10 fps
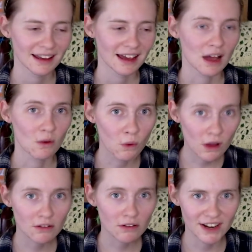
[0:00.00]
I
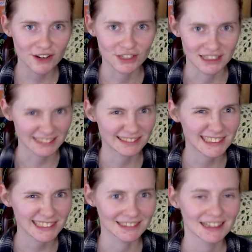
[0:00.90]
will finish it. I
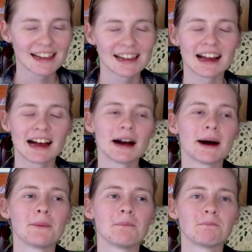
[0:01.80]
will.
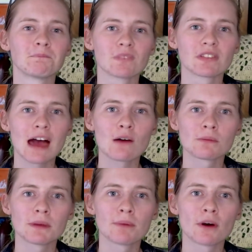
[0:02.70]
Um, that will
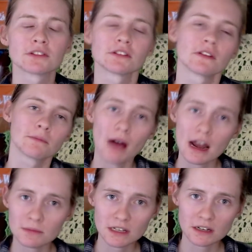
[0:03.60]
be posted on the
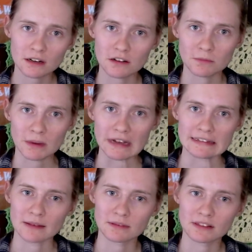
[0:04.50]
bottom tier just because
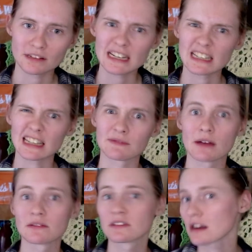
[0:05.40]
I'm still technically
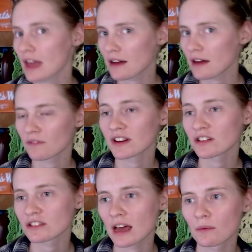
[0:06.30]
not done that. finished
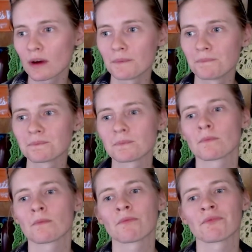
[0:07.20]
finish that one
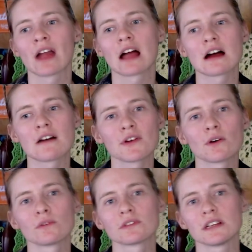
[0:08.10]
a lot of the
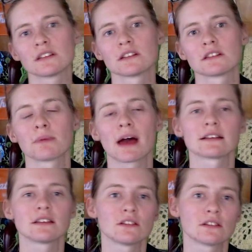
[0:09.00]
old seasons, the
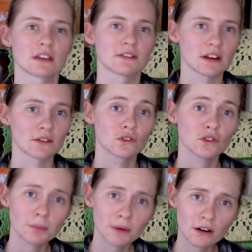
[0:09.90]
past seasons I've done of
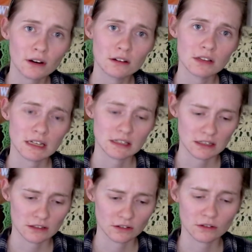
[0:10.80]
Supergirl, like
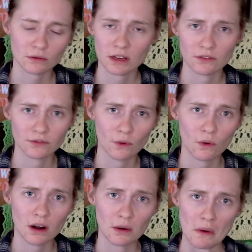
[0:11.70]
seasons three and
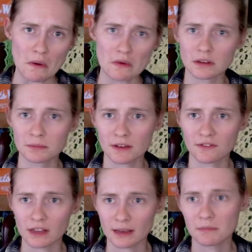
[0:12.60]
four will only be for
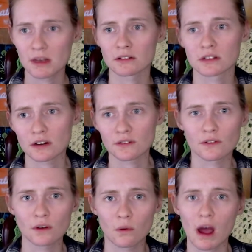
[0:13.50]
like middle tier
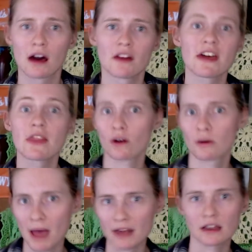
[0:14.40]
for a while, and then they'll go
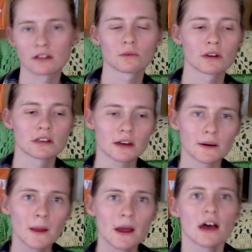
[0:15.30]
back down to one tier.
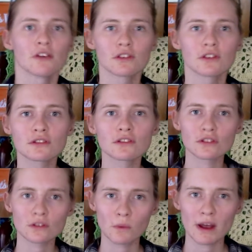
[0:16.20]
So there's still
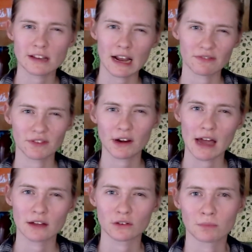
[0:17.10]
certain ways I gotta figure out
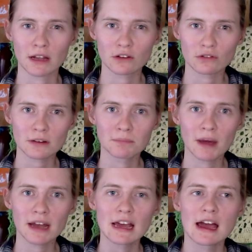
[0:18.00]
how to do Patreon,
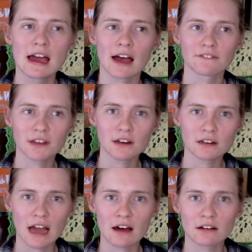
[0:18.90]
but I figured
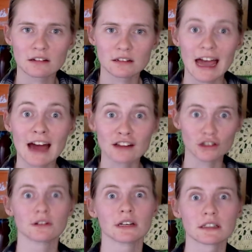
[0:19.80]
out how to
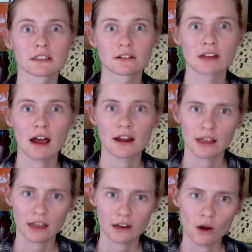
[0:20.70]
do it. So now I know
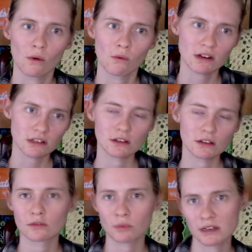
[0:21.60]
like I know what to
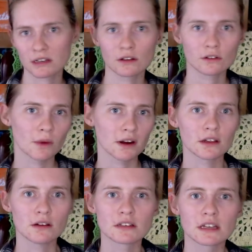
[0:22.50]
use, when to use, where to
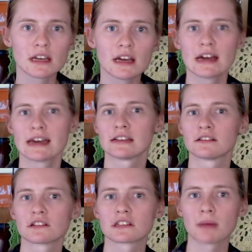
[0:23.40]
use it. It's
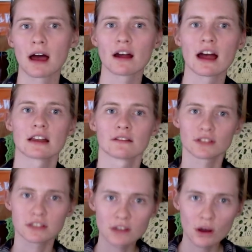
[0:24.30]
just about kind of
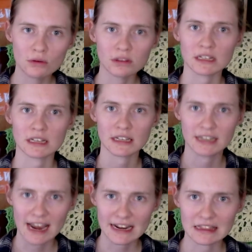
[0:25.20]
slowly
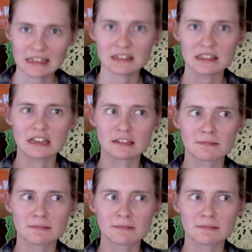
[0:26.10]
getting these things